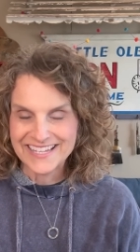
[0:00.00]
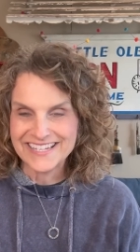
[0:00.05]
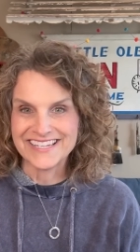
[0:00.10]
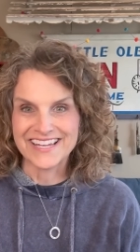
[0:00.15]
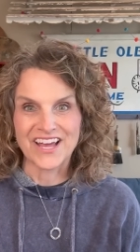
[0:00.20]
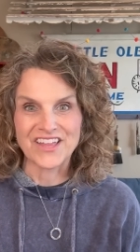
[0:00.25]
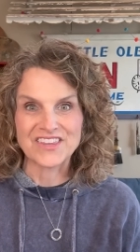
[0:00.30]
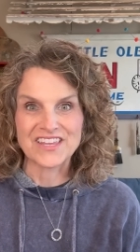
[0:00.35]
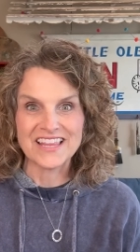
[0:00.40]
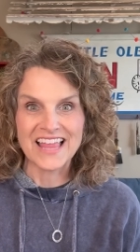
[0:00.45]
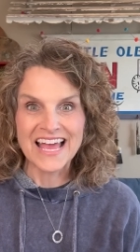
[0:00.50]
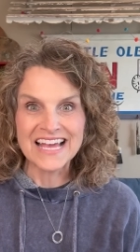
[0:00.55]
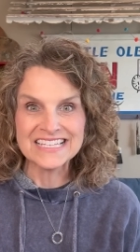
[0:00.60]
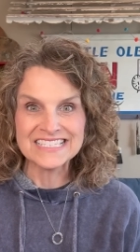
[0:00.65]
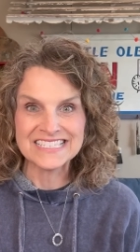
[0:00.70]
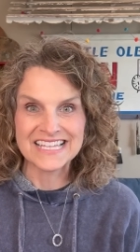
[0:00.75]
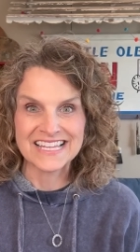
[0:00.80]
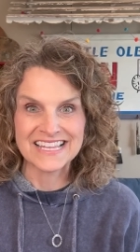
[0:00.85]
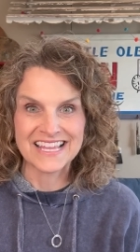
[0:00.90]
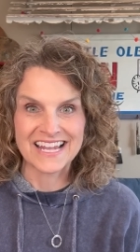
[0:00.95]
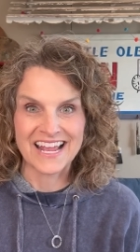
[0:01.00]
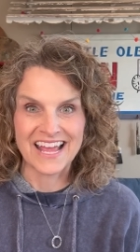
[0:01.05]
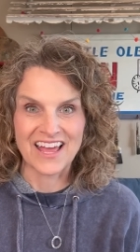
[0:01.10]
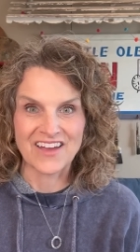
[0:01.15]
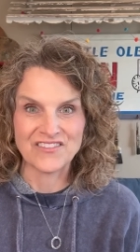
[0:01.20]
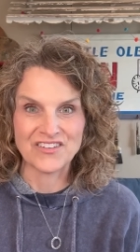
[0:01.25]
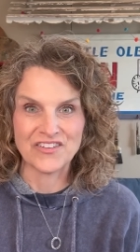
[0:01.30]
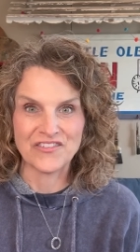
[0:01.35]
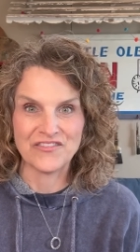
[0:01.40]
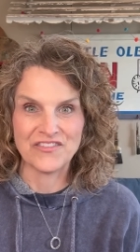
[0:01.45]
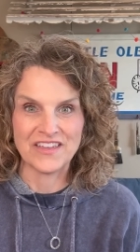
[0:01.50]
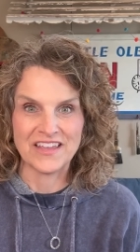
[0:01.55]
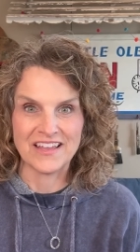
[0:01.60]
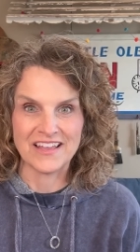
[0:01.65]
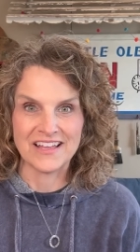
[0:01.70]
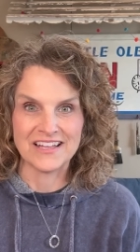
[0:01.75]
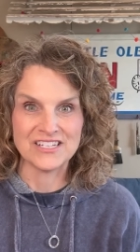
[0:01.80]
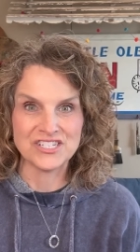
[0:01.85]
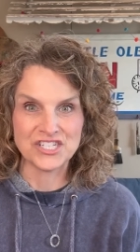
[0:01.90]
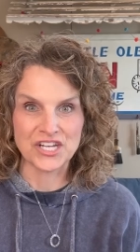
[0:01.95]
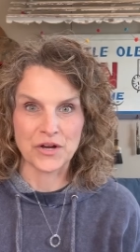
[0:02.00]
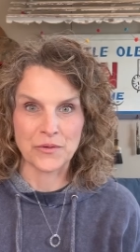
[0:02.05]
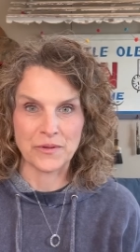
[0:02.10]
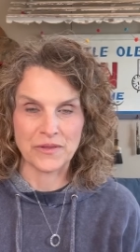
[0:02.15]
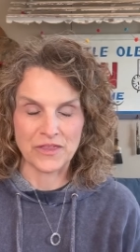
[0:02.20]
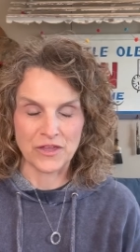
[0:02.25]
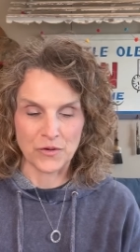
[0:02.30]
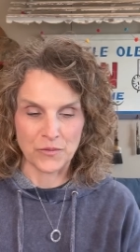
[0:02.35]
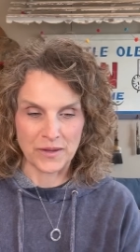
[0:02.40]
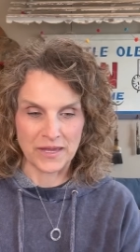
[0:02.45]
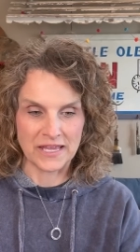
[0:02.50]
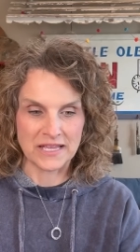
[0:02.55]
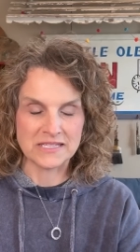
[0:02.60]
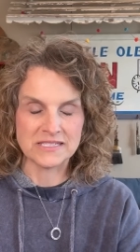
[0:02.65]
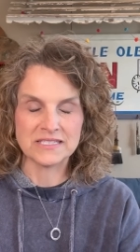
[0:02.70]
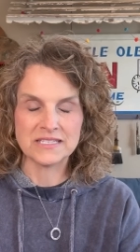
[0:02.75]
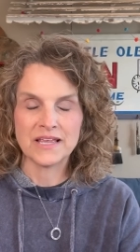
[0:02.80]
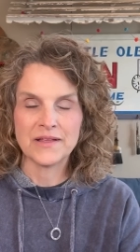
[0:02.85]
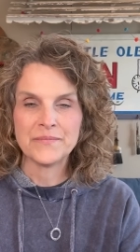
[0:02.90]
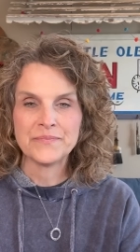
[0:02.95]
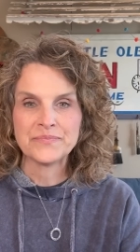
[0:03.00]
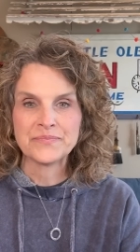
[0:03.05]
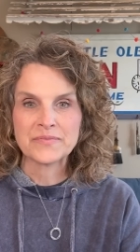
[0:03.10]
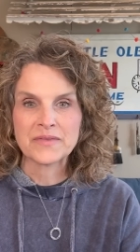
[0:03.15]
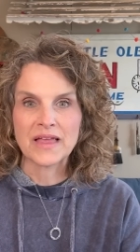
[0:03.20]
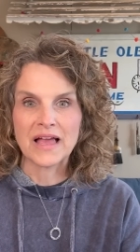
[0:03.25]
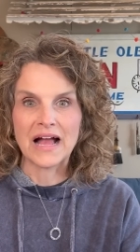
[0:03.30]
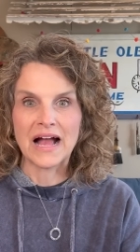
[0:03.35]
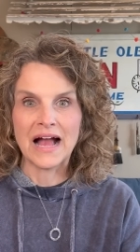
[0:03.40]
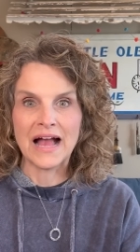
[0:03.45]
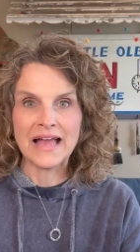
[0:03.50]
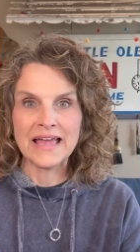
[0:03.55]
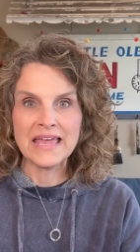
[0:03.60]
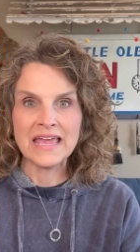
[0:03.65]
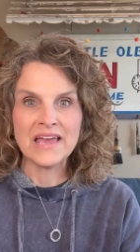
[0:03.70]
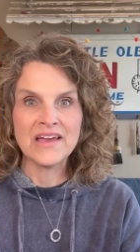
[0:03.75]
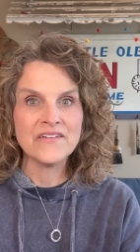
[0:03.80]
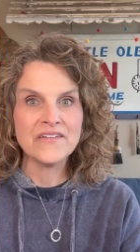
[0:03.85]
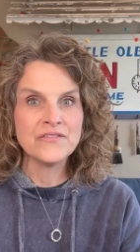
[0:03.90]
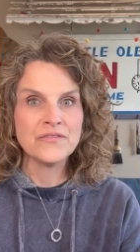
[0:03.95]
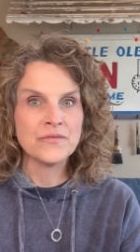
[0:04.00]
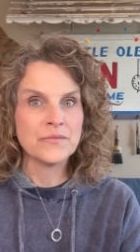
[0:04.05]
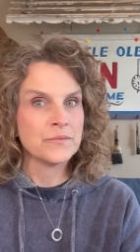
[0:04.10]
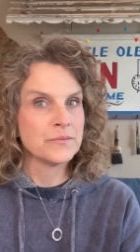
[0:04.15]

Now, the last thing that I have to share with you is I have